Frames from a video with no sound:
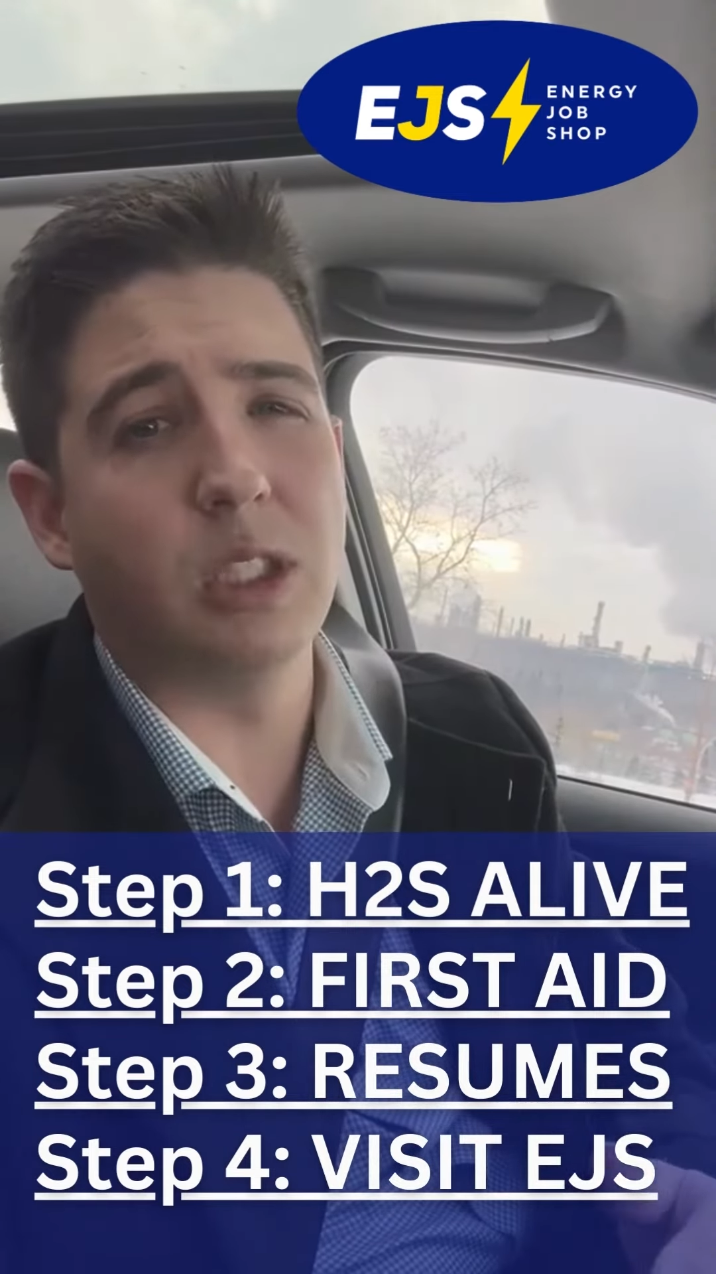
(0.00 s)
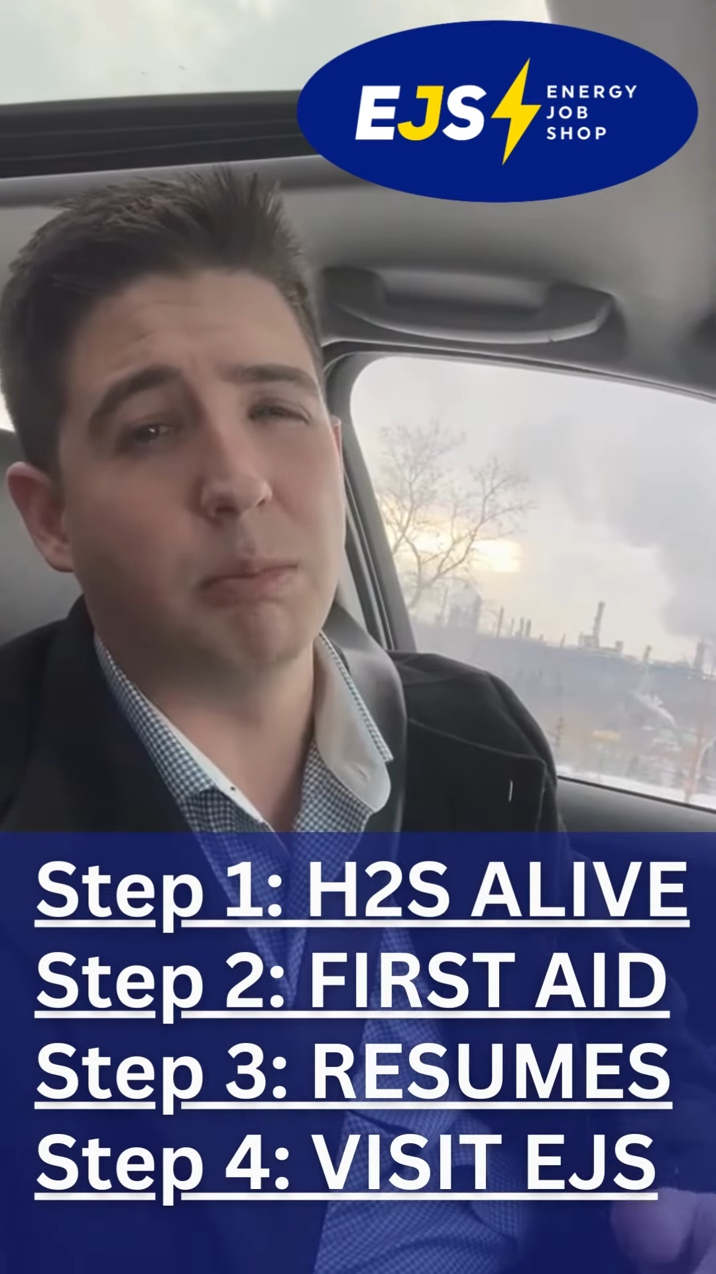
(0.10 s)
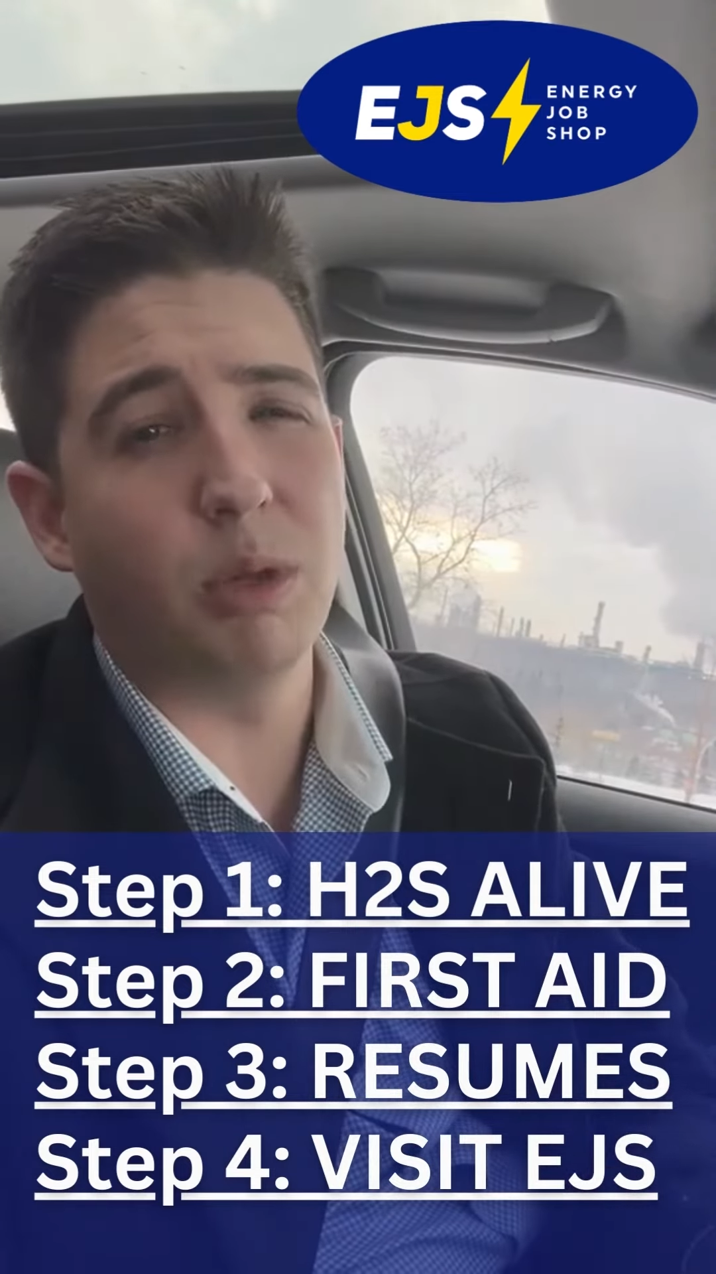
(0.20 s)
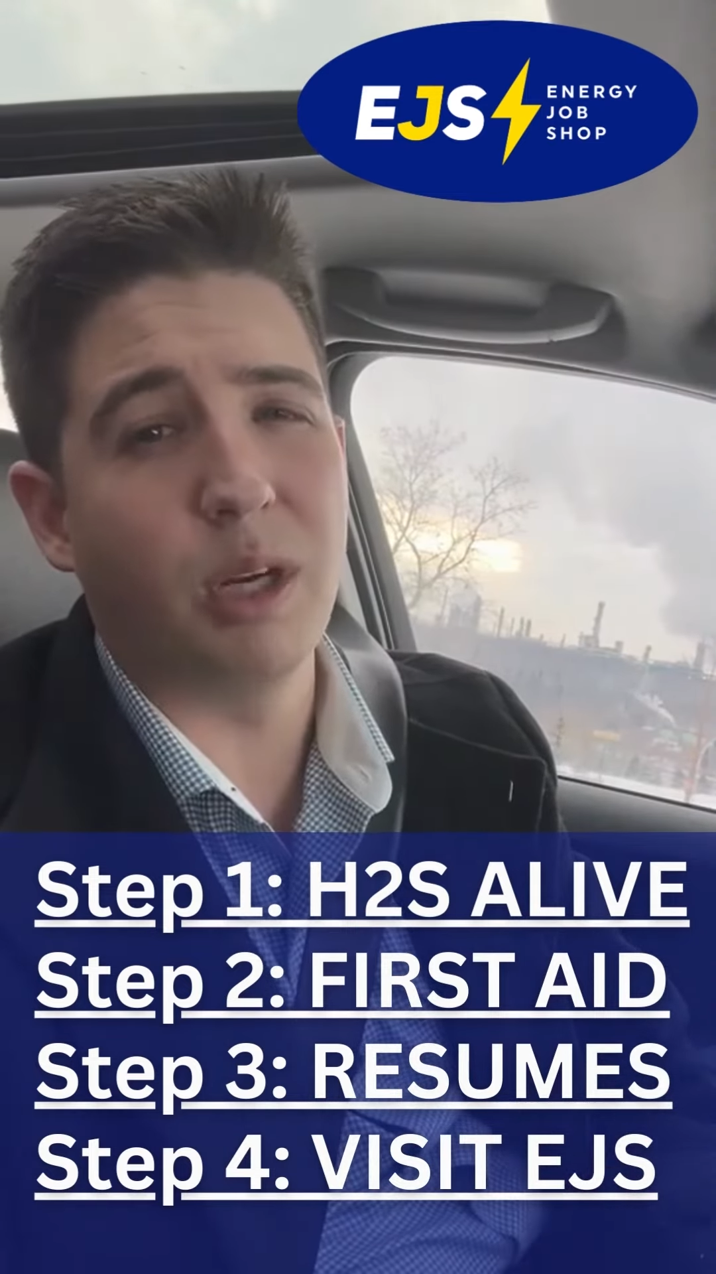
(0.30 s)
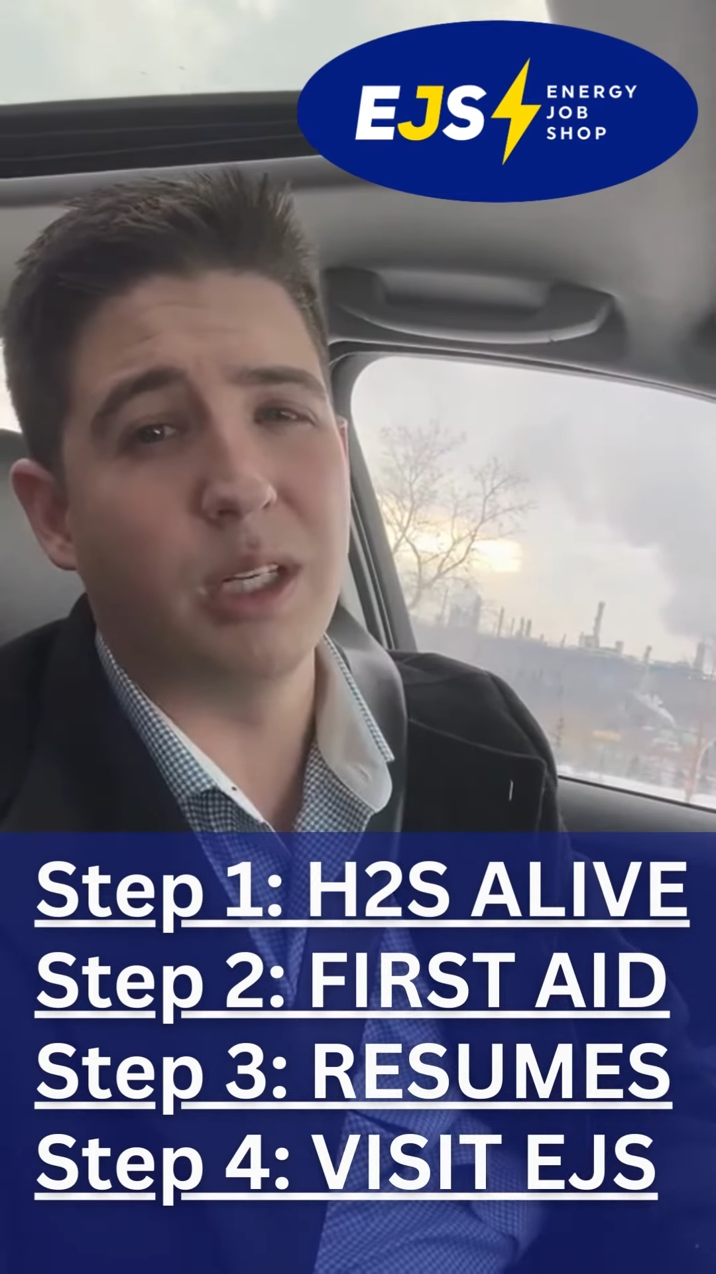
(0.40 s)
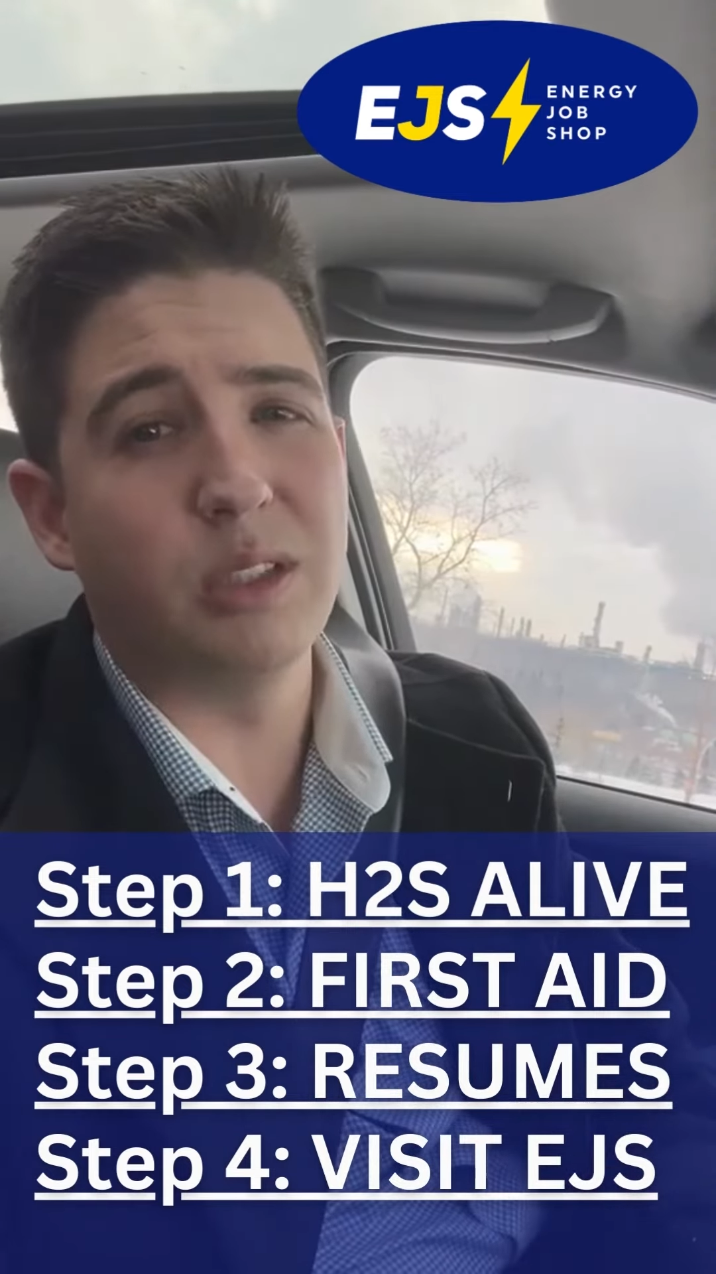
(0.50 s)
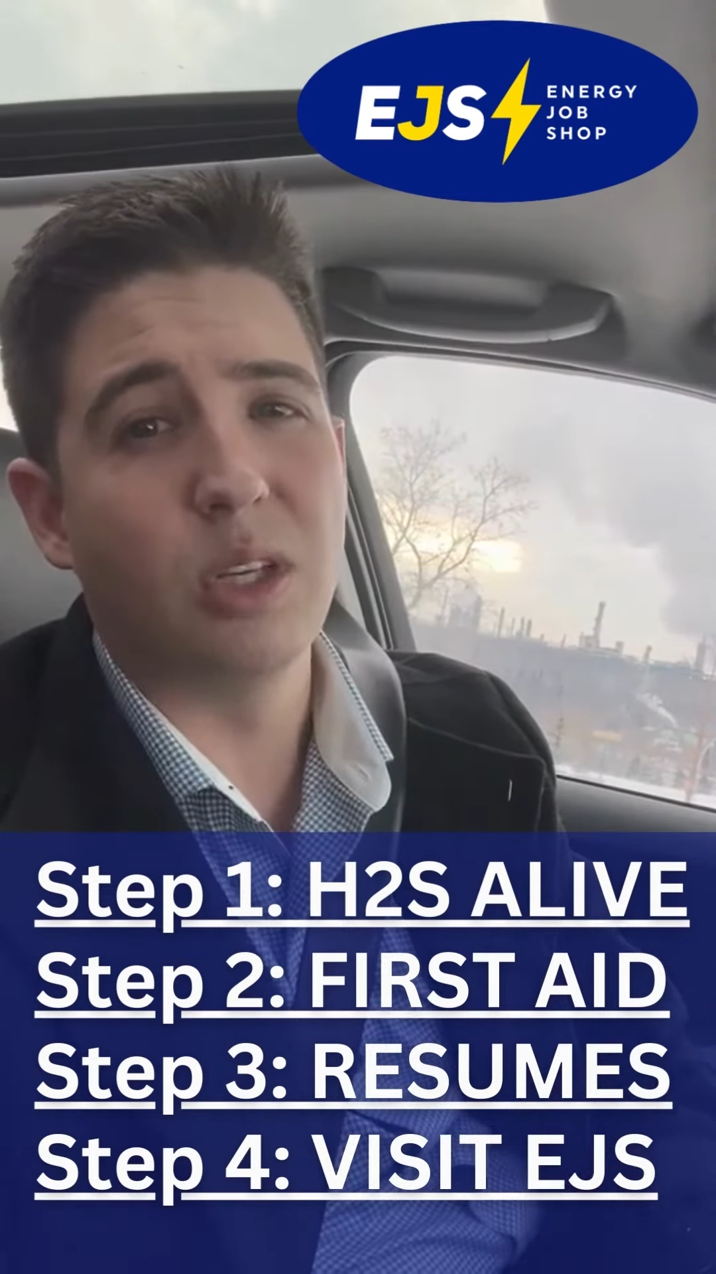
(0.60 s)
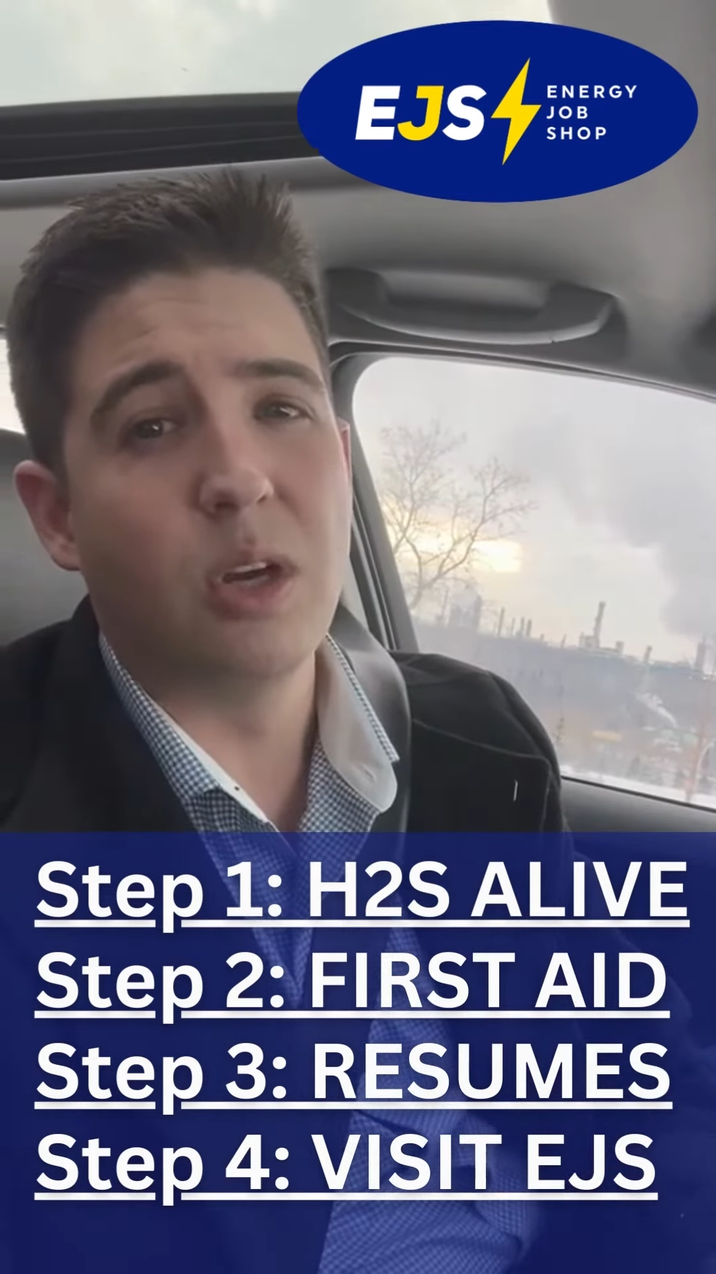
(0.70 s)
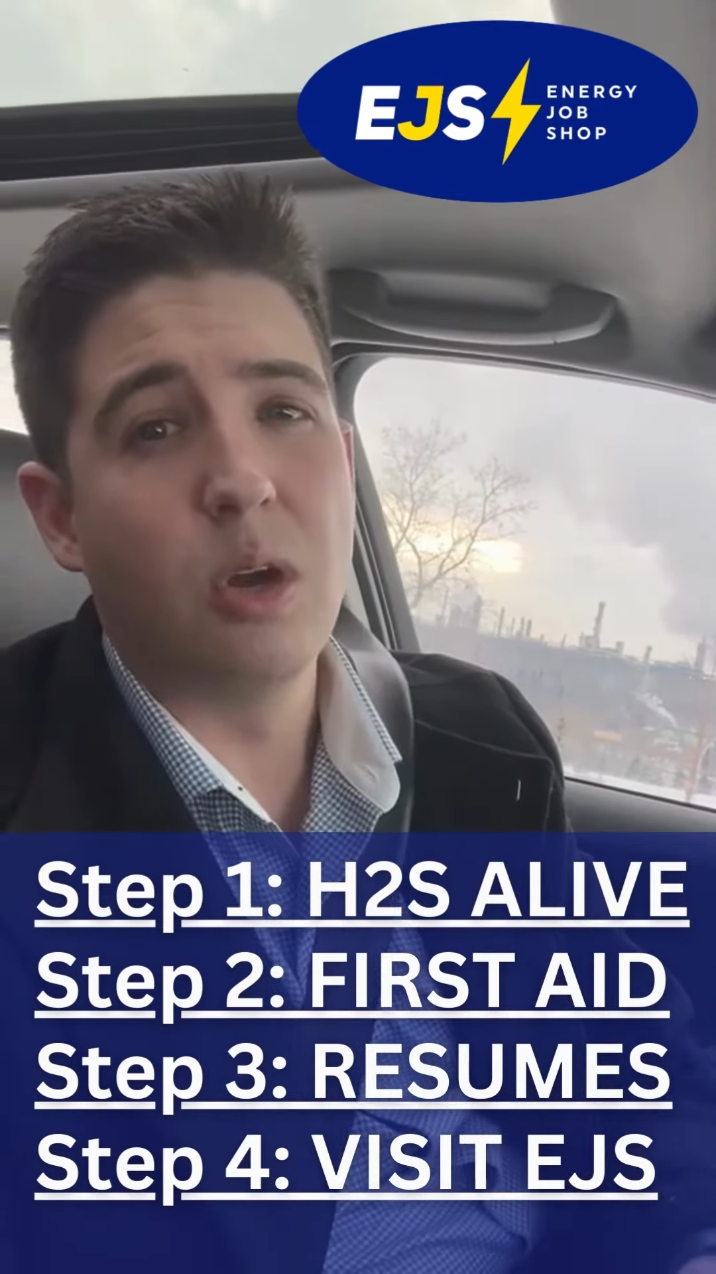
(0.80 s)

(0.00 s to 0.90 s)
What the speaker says: employers